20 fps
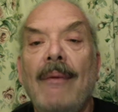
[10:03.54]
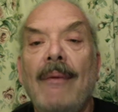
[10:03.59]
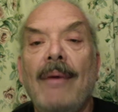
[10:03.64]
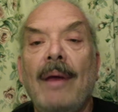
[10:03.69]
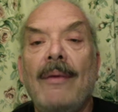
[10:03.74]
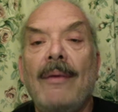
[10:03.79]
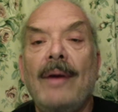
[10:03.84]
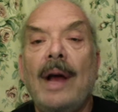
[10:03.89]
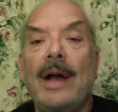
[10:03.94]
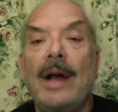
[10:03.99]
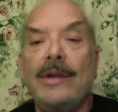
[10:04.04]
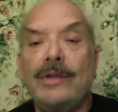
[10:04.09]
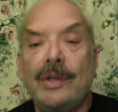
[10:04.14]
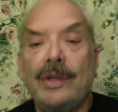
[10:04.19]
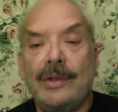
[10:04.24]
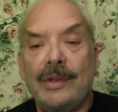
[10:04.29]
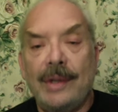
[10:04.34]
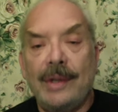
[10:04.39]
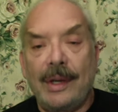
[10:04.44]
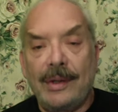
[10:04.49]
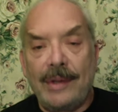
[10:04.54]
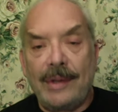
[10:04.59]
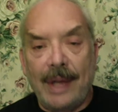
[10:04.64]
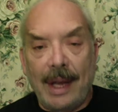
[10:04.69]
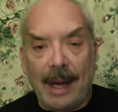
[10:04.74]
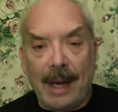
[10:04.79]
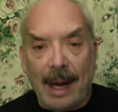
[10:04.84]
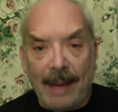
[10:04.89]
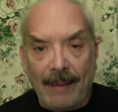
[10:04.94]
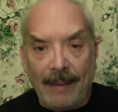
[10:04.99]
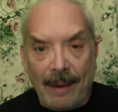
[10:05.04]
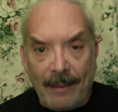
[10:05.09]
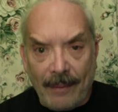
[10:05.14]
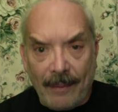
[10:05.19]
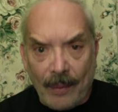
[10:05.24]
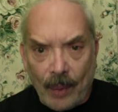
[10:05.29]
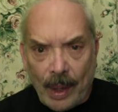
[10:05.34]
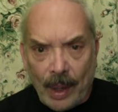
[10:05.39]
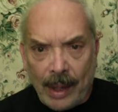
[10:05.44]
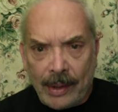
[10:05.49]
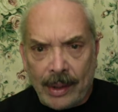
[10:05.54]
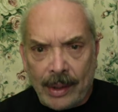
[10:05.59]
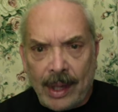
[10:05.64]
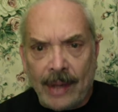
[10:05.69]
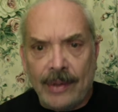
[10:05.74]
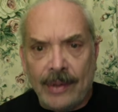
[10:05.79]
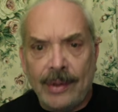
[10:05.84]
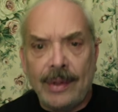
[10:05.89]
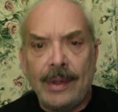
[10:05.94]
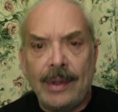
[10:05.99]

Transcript: of consciousness, that level of awareness